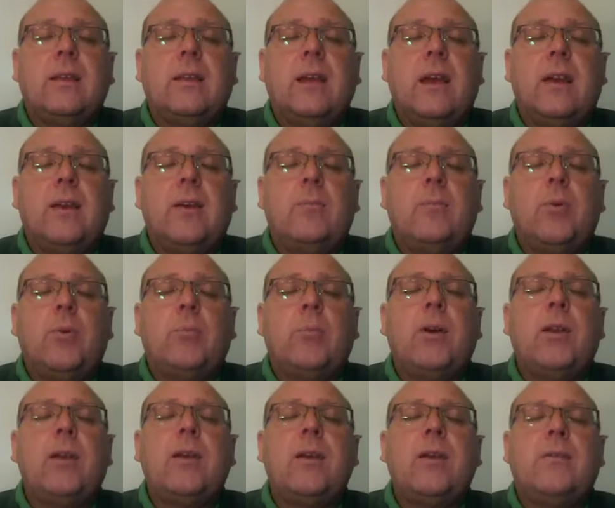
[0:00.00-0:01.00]
And I put my
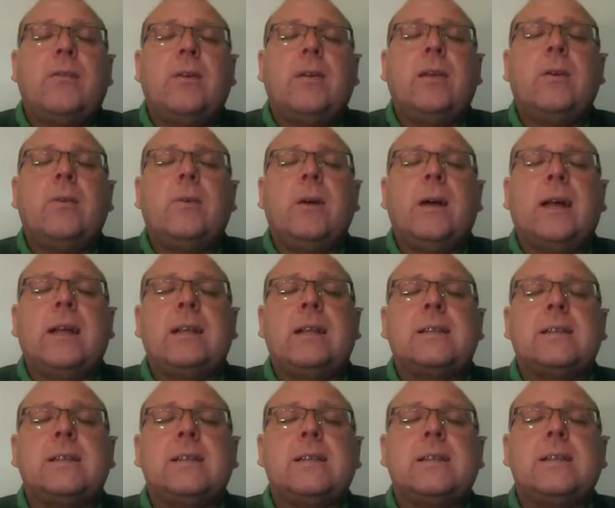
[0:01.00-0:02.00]
life in your
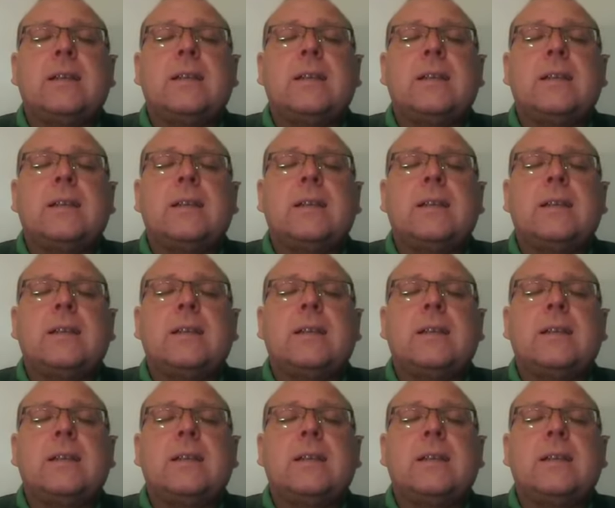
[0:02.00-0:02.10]
hands.